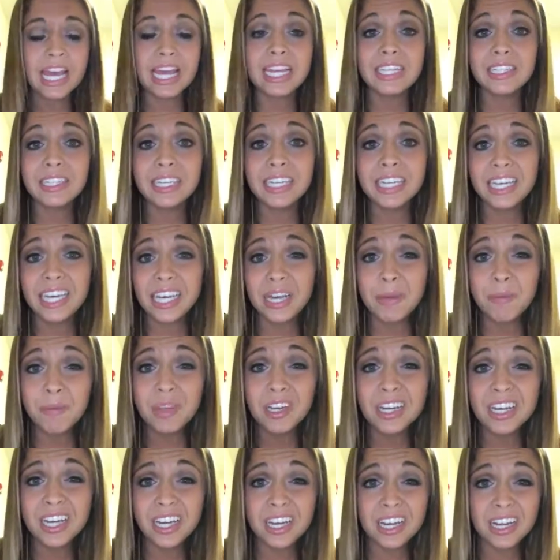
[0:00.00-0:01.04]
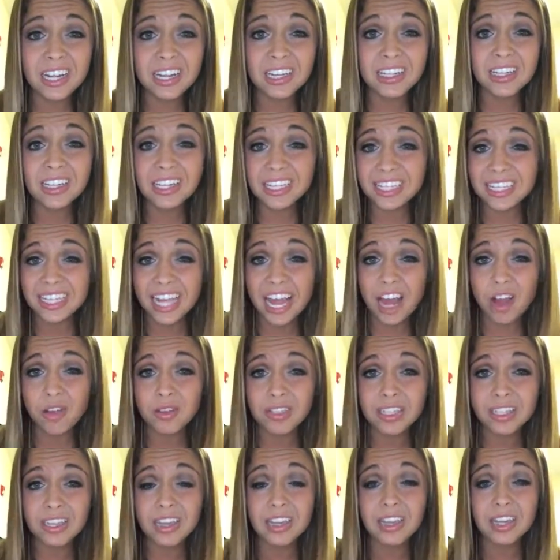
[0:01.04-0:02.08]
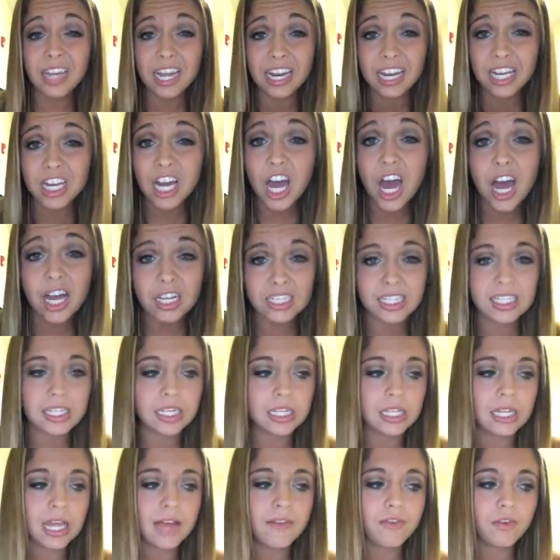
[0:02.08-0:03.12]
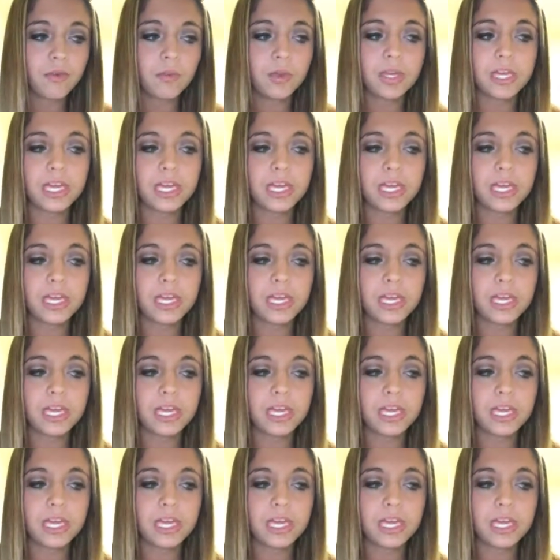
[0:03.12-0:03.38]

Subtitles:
is to keep the sounds at a constant level.